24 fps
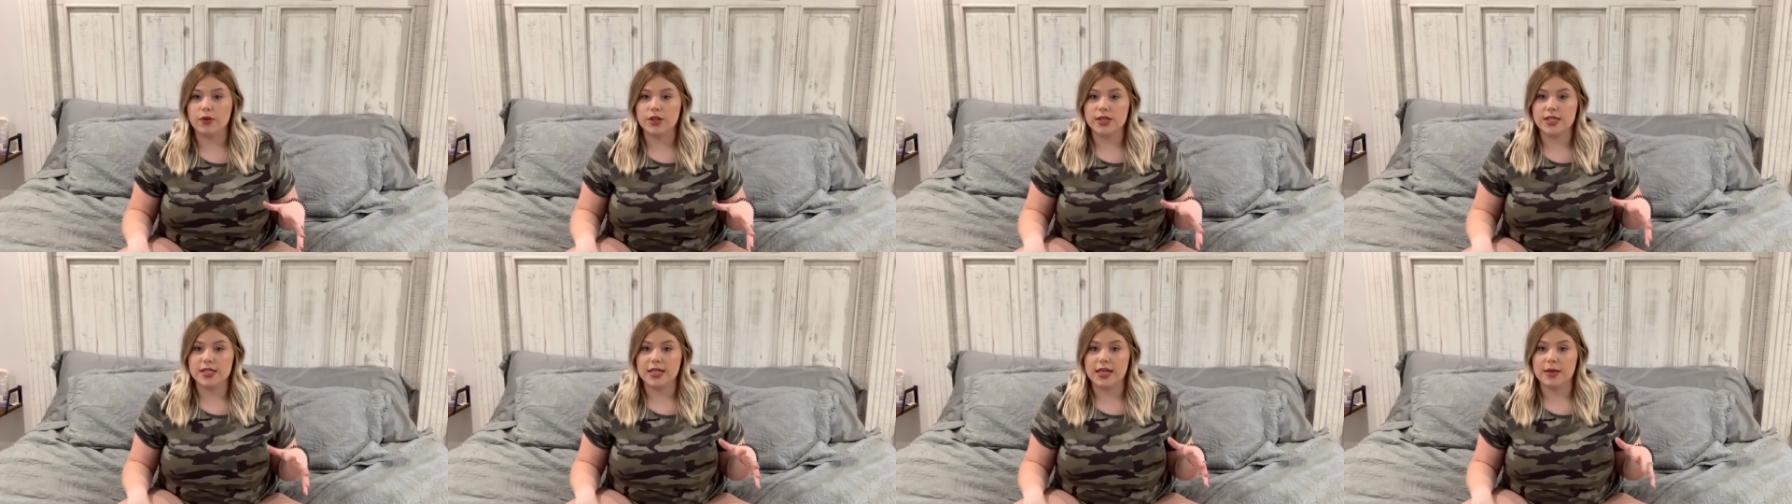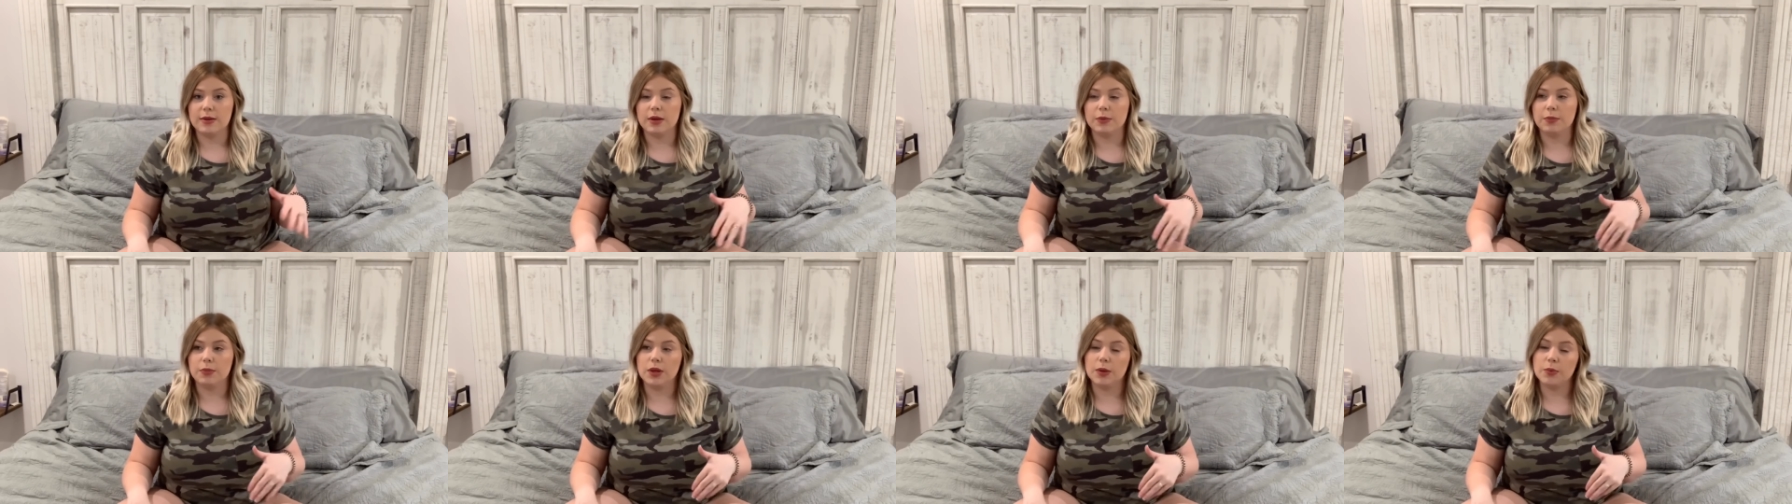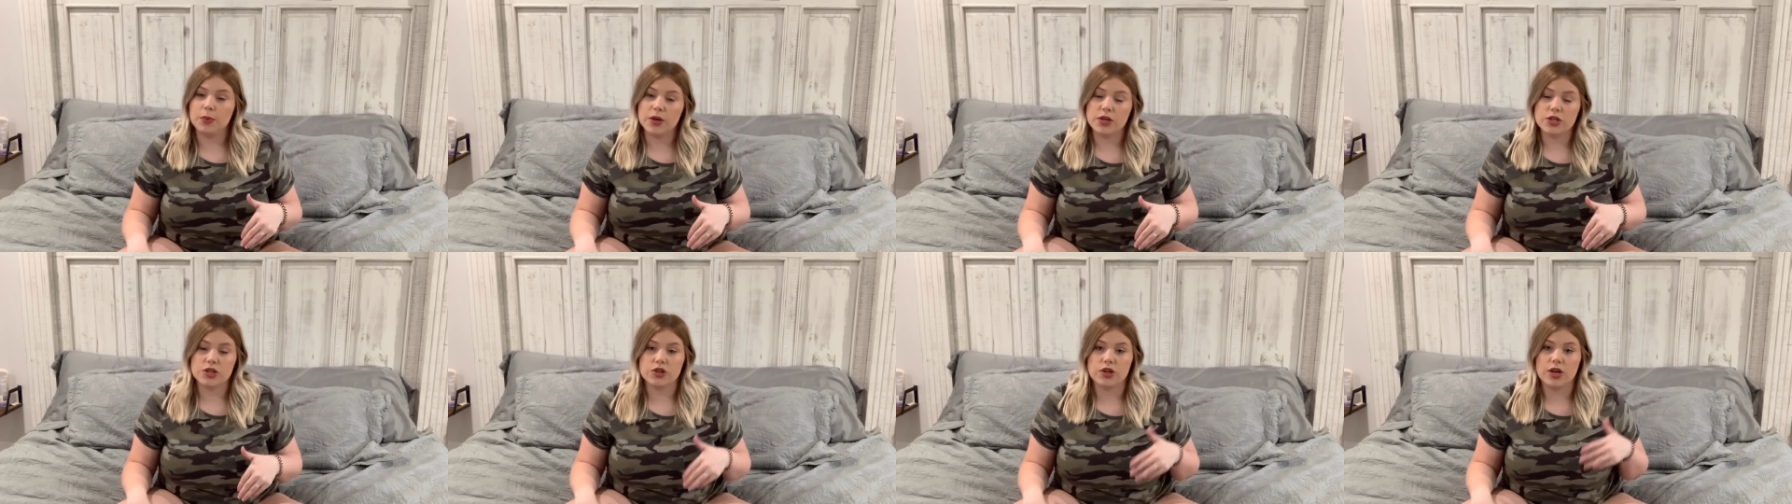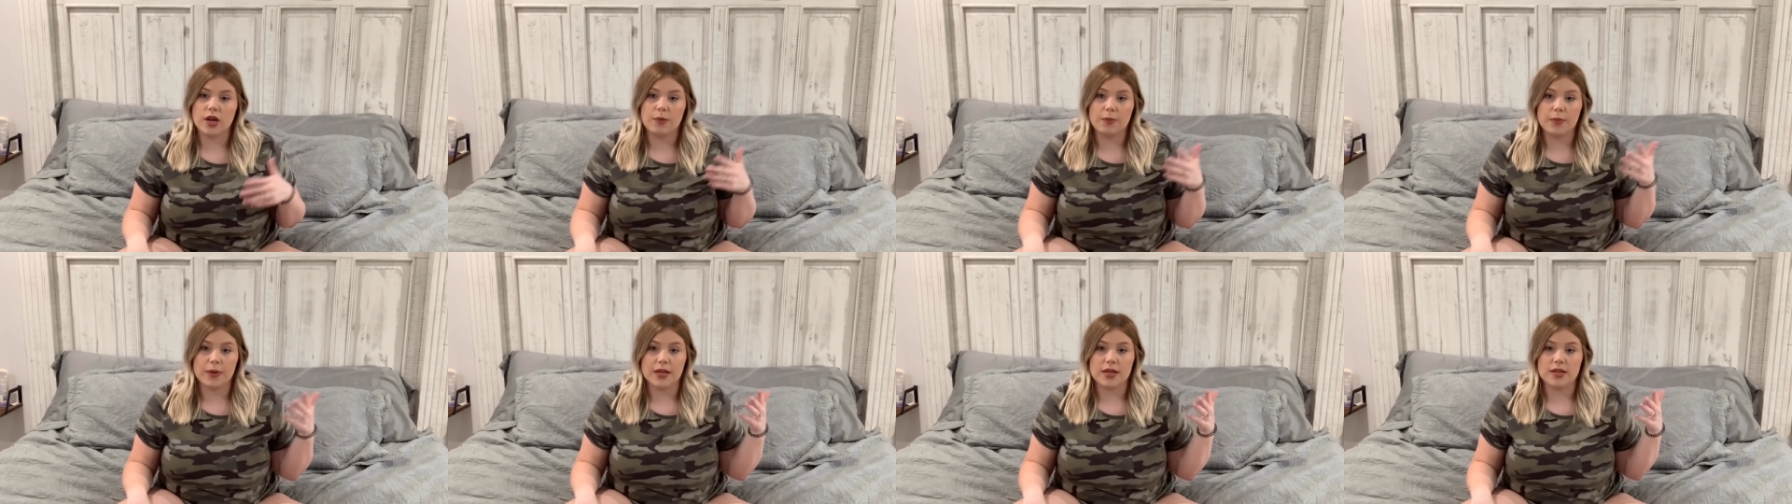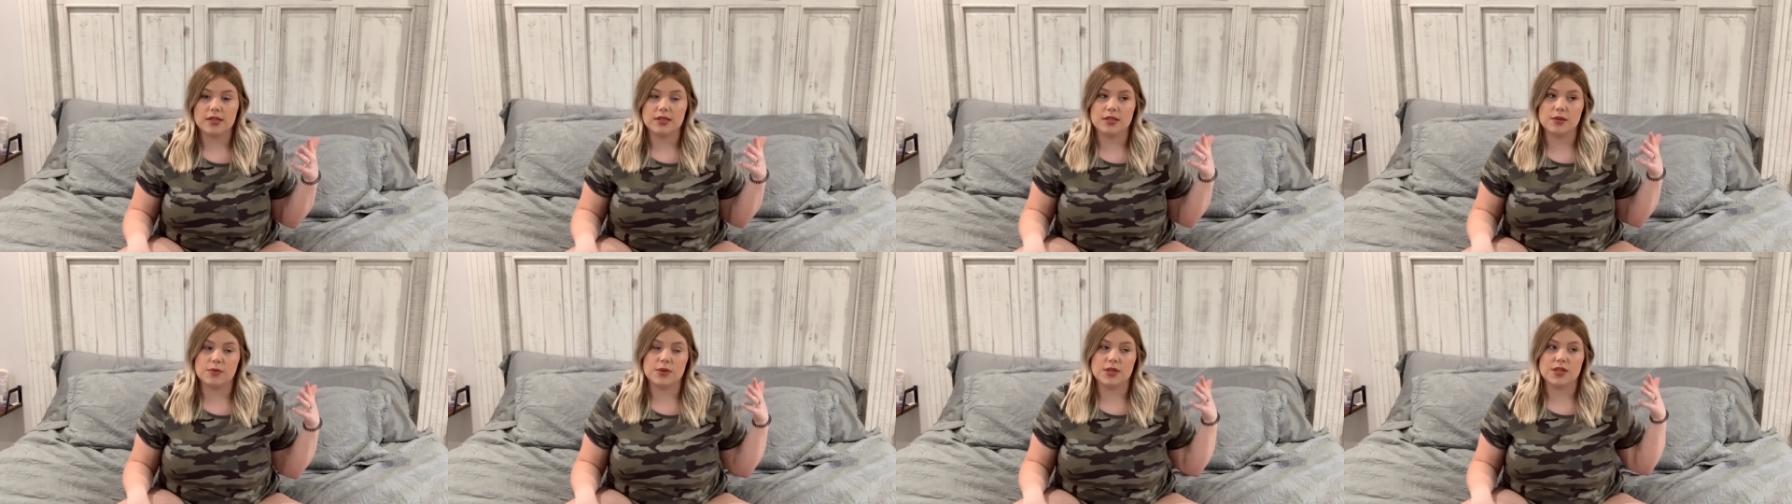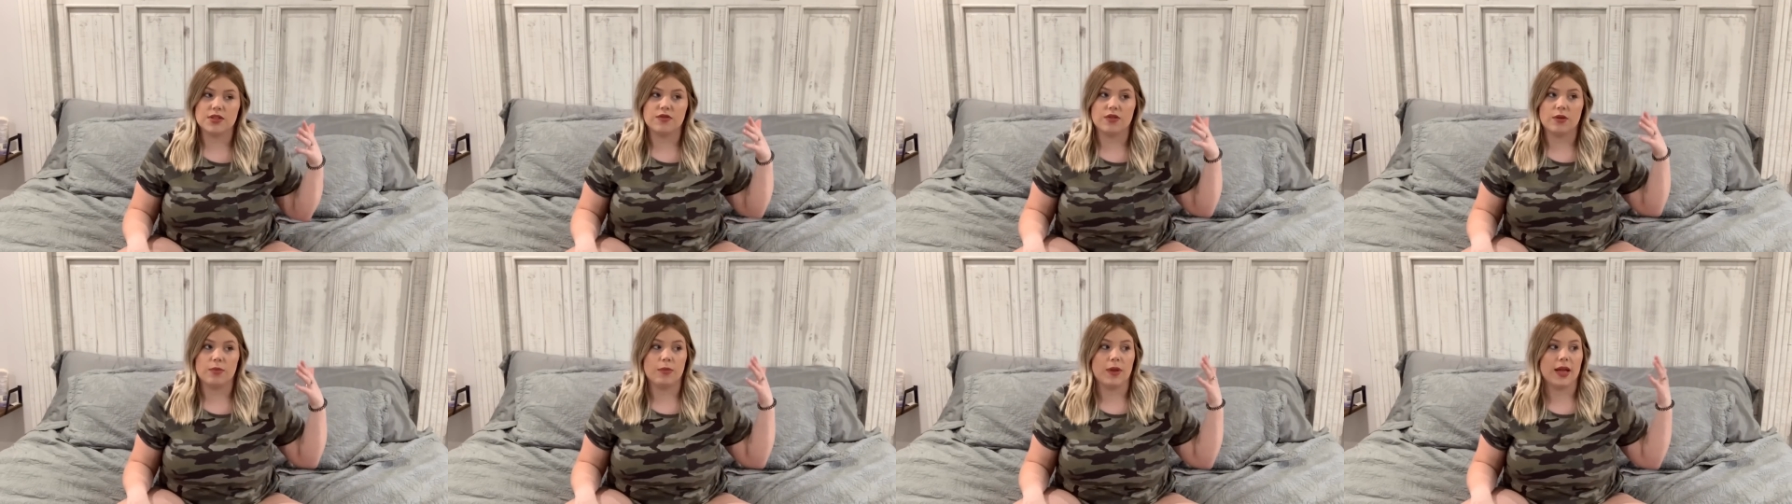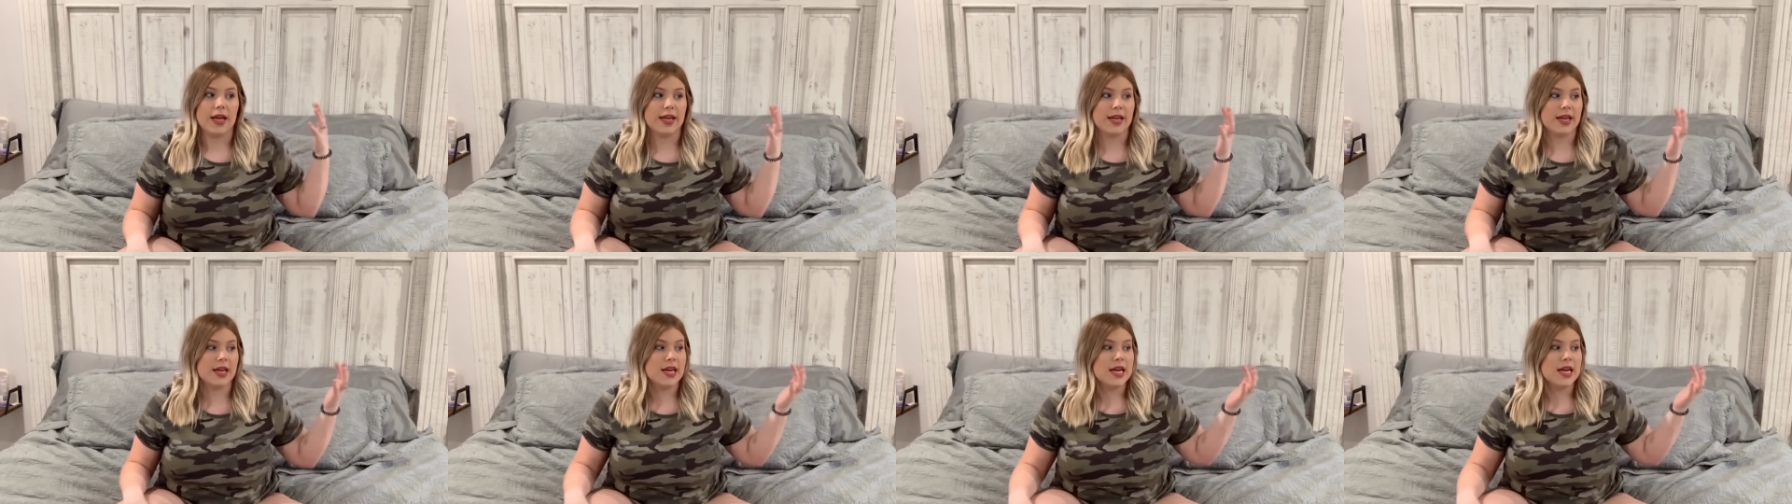to get my blood pressure up because it was from like